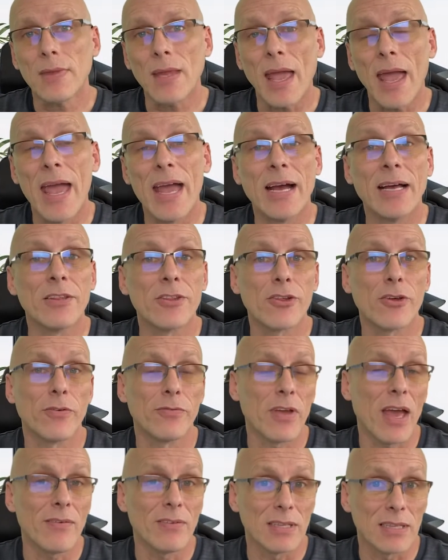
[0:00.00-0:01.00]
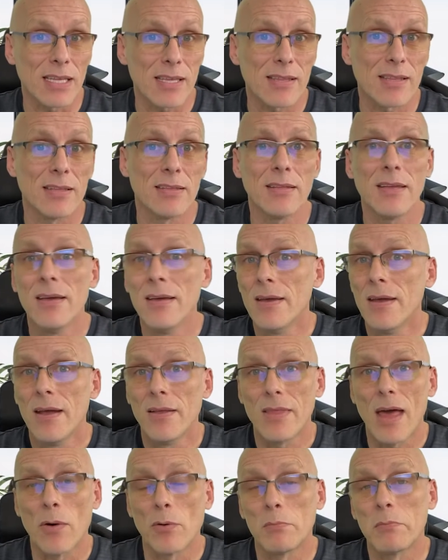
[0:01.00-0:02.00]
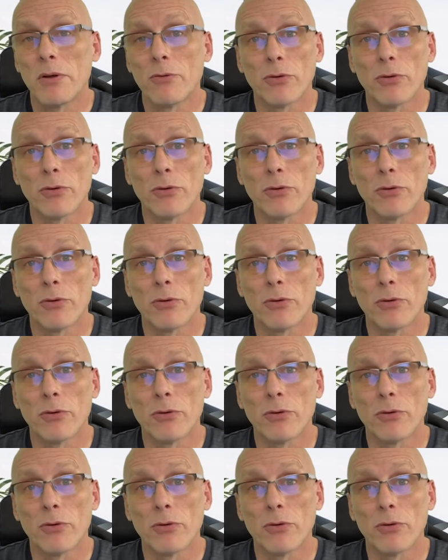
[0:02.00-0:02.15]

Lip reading: And so if you haven't listened, that would be